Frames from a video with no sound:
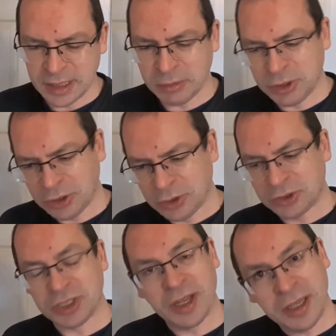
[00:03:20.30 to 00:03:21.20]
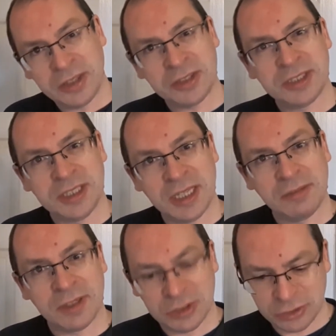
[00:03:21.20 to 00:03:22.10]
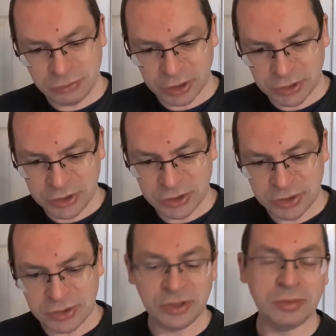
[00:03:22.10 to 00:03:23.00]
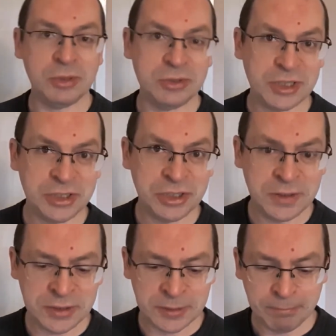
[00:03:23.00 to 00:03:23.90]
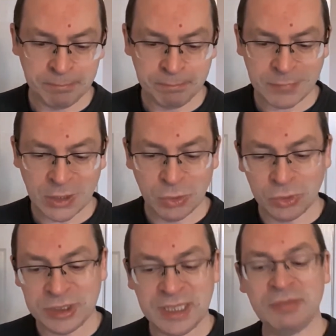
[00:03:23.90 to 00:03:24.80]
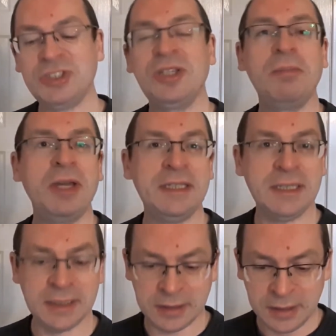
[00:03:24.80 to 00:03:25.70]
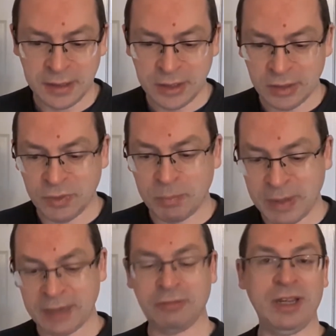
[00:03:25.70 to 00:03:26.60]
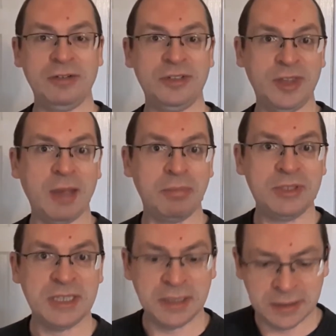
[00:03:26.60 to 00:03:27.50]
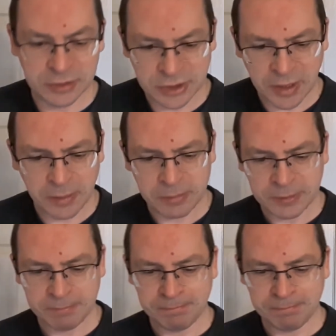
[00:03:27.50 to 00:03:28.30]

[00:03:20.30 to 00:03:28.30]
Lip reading: They were used either to give instructions to the musicians or to give some idea of the background to that particular psalm.